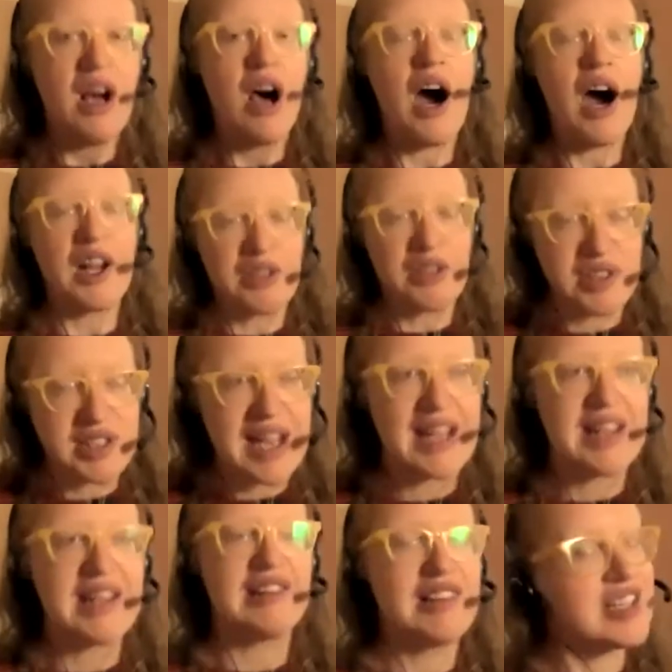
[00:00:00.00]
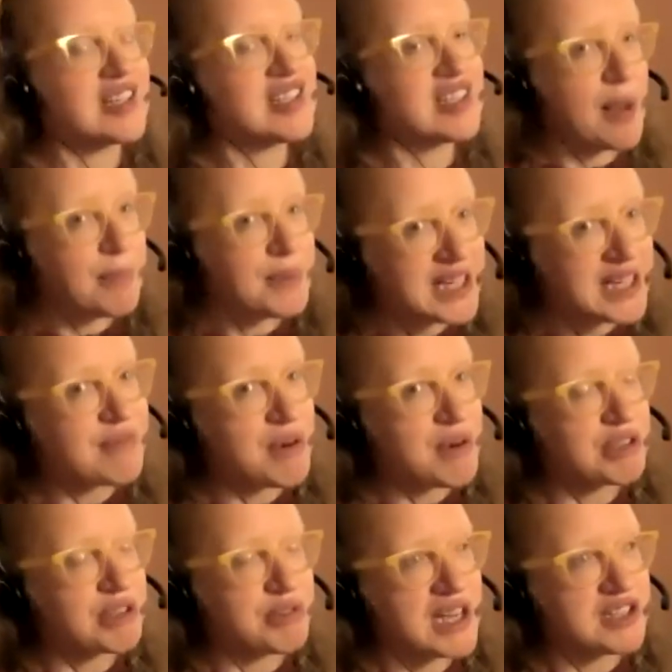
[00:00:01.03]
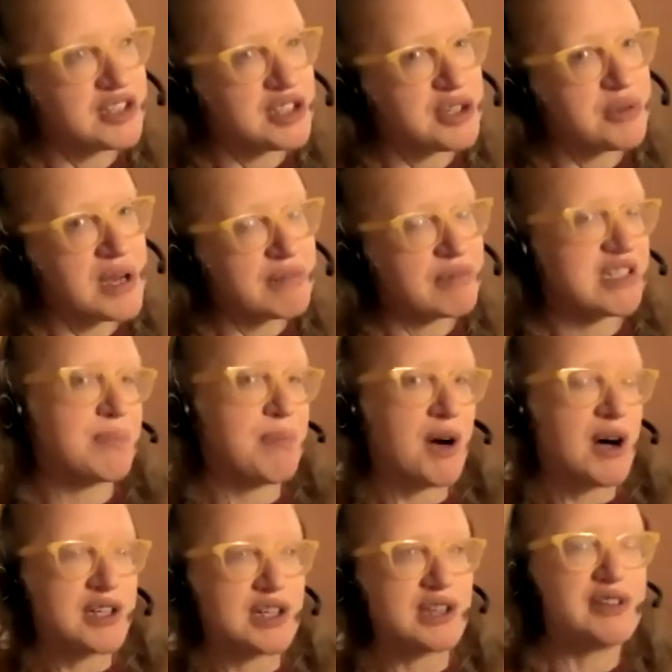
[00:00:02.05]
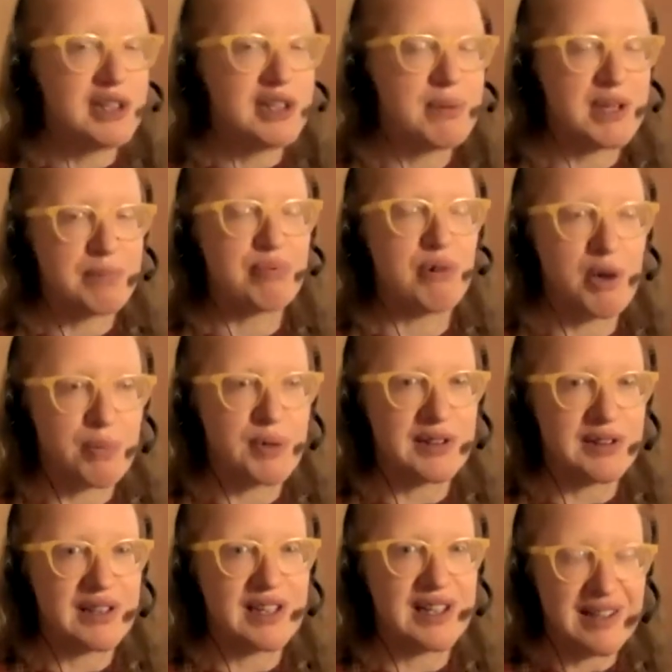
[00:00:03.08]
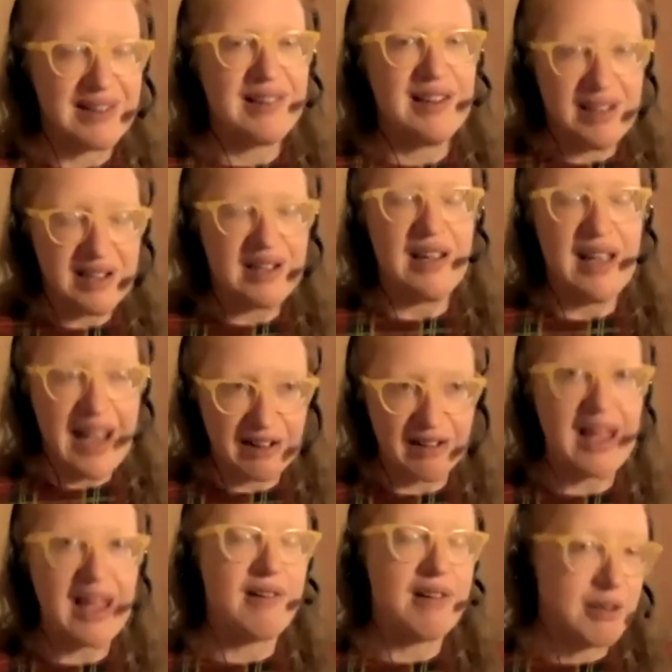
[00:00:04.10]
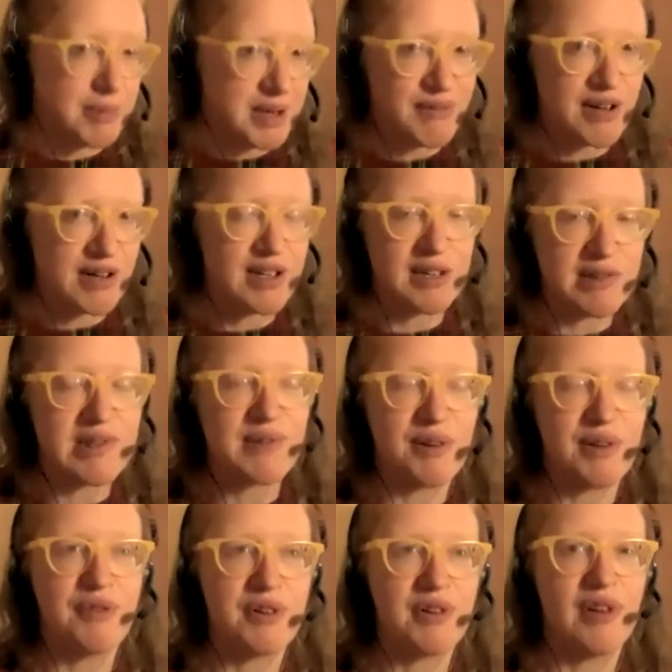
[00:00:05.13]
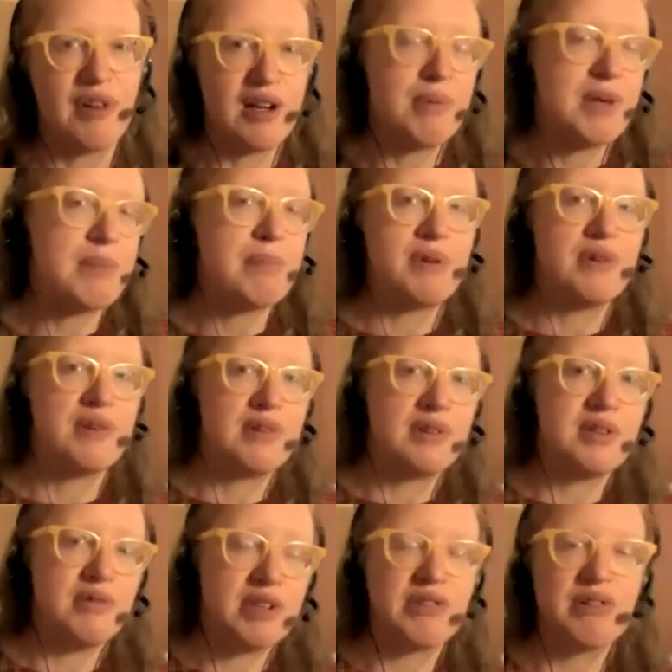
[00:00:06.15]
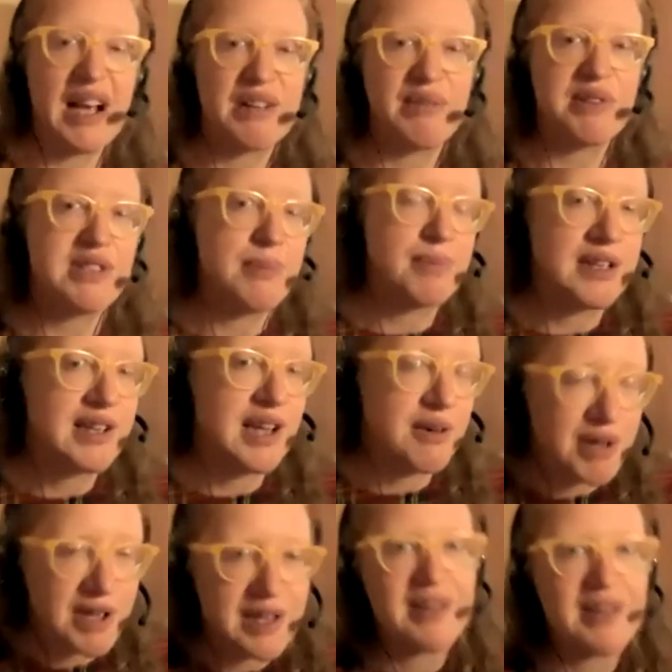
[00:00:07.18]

understand at least something of what we're trying to do and respond a little bit appropriately, it'll be very useful for a lot of people to interact with something that way.